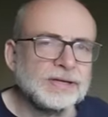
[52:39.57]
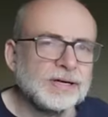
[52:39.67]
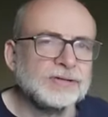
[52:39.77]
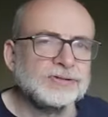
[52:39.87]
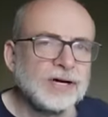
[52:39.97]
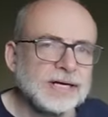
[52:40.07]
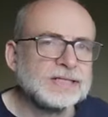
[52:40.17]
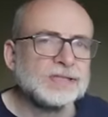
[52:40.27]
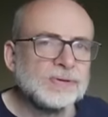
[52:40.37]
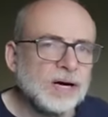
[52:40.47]
you know, try
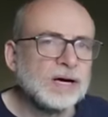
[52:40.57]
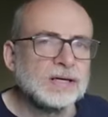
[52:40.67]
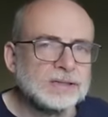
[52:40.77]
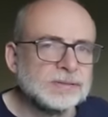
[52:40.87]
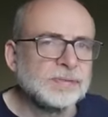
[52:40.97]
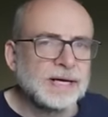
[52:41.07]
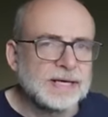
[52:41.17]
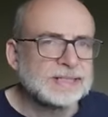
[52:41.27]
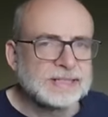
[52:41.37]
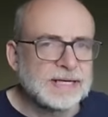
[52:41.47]
too hard to
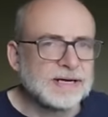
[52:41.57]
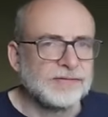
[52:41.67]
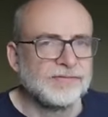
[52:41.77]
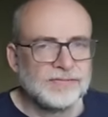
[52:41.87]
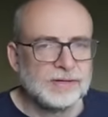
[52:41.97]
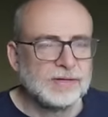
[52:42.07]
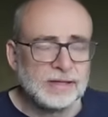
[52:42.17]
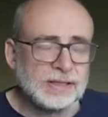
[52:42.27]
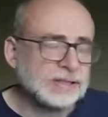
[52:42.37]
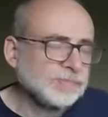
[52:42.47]
play it safe.
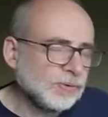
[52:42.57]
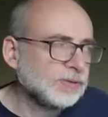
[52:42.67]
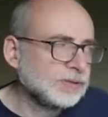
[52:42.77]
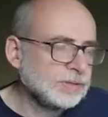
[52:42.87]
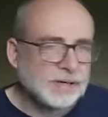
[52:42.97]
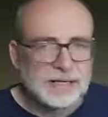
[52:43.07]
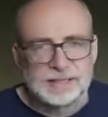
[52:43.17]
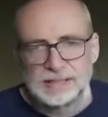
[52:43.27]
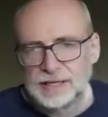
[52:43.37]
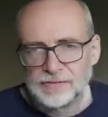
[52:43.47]
You know, it's important to play
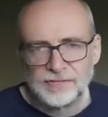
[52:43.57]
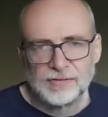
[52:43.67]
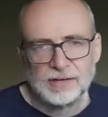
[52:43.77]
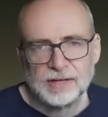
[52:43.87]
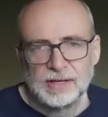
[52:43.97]
it safe.